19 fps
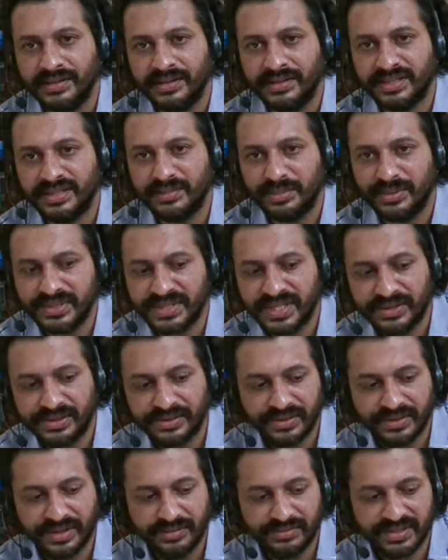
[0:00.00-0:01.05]
Suppose, you
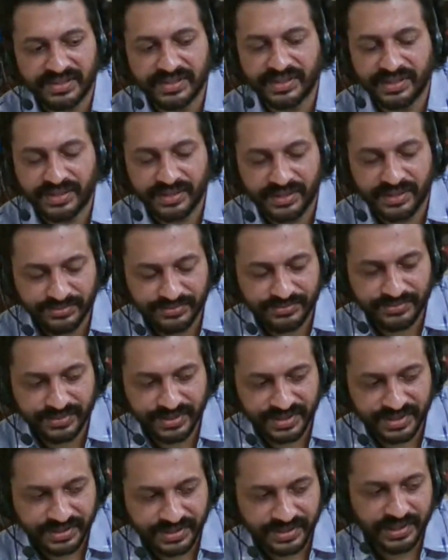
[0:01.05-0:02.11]
know, if
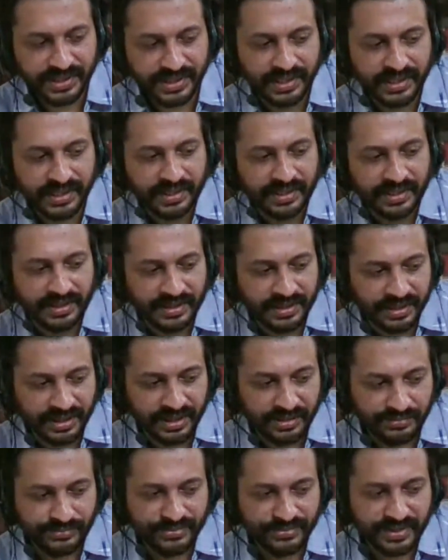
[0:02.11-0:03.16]
the
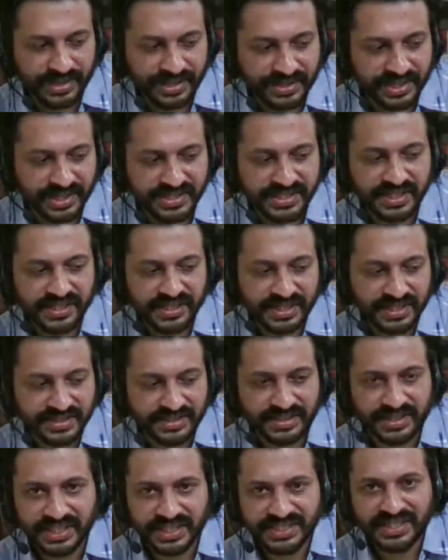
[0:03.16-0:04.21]
dredger is
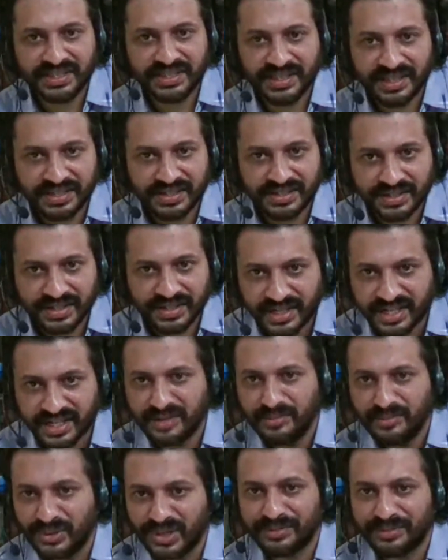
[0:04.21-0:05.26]
dredging that
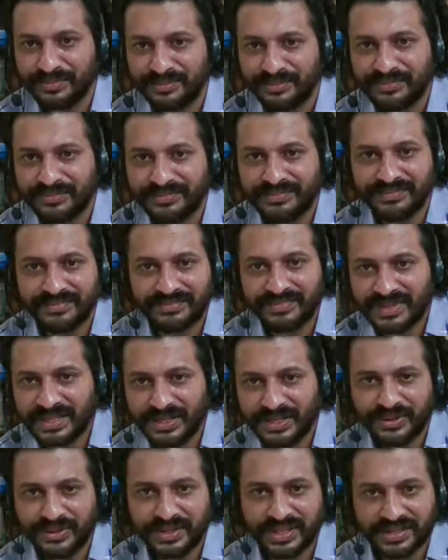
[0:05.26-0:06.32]
Azhimukham,
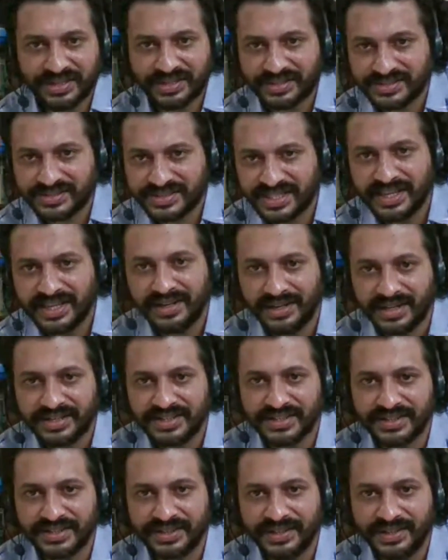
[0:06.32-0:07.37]
you know, that sea
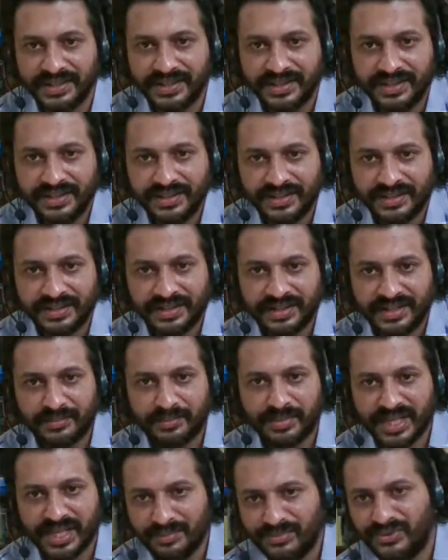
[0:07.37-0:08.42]
inlet, and the
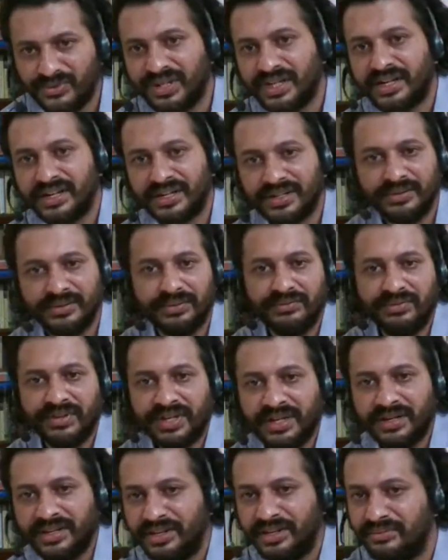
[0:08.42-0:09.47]
pipe would connect to,
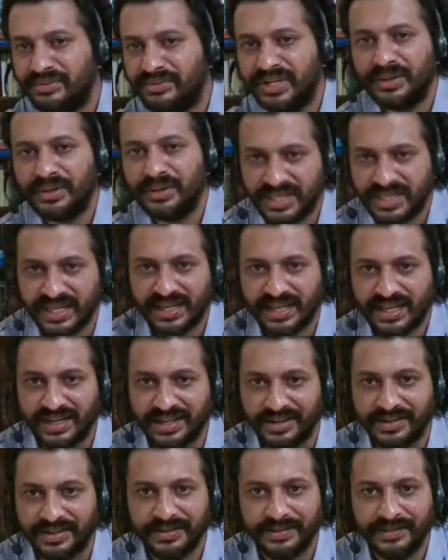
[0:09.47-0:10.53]
you know, Vendurathi
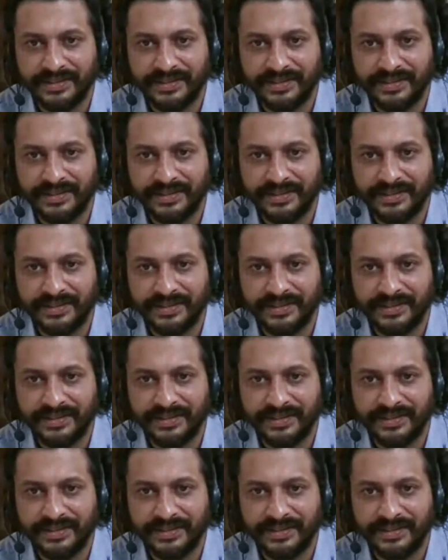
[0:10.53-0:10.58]
Island,